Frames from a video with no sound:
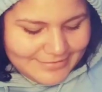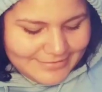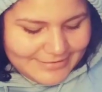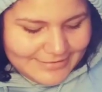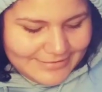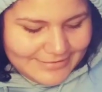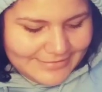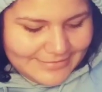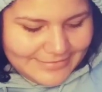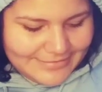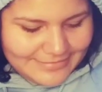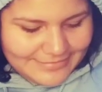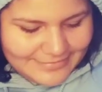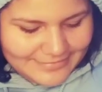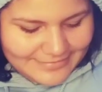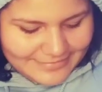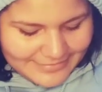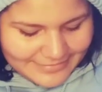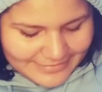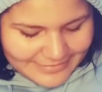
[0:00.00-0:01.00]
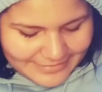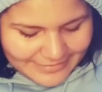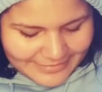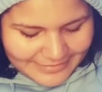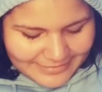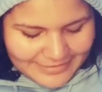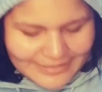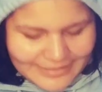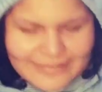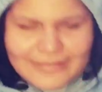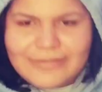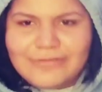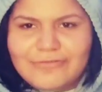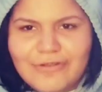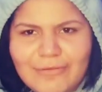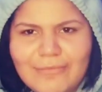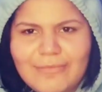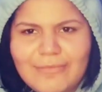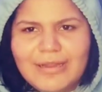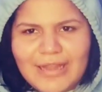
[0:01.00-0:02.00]
It's, uh, let's
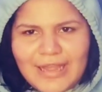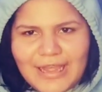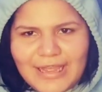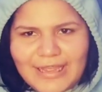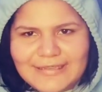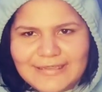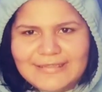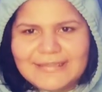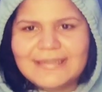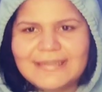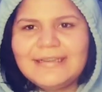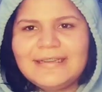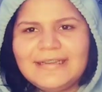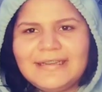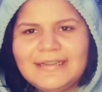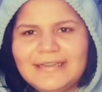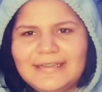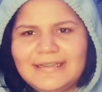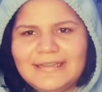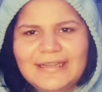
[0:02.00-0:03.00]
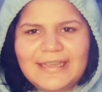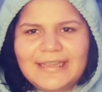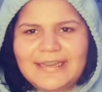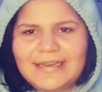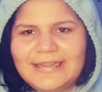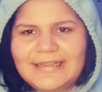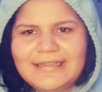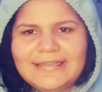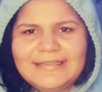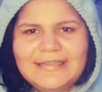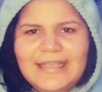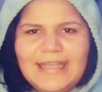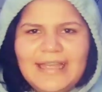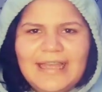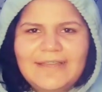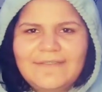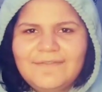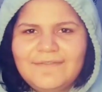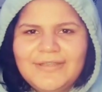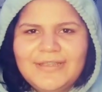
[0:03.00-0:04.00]
normalize ladies
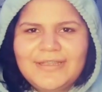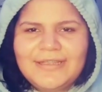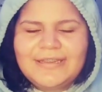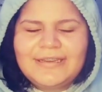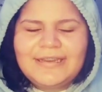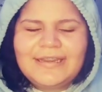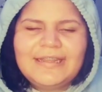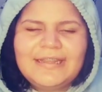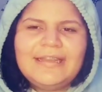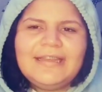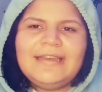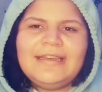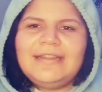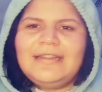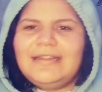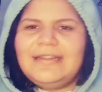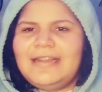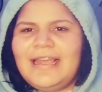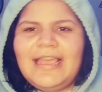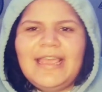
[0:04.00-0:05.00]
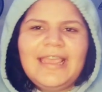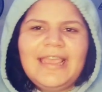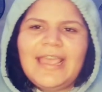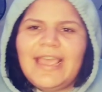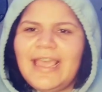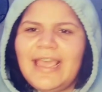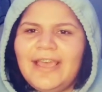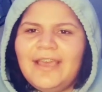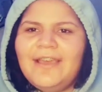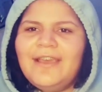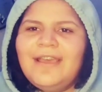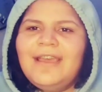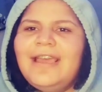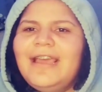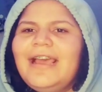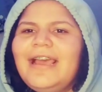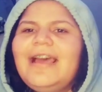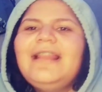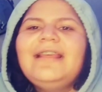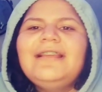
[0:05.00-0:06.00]
having leg hair
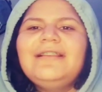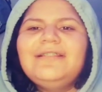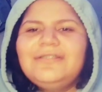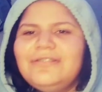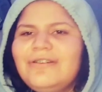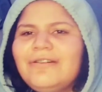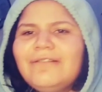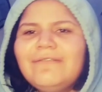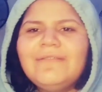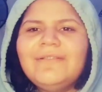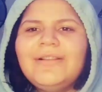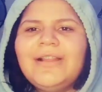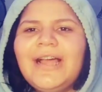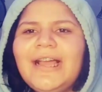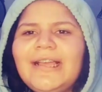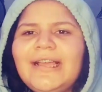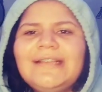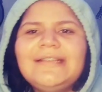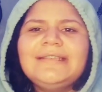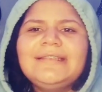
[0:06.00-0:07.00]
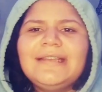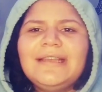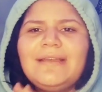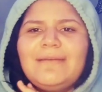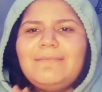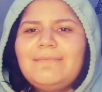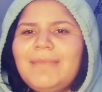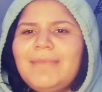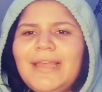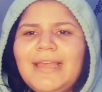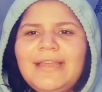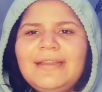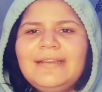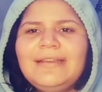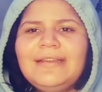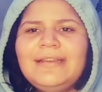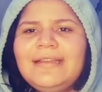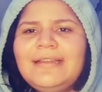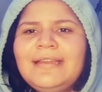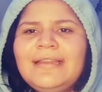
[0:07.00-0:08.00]
and let's normalize
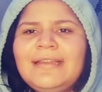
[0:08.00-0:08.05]
men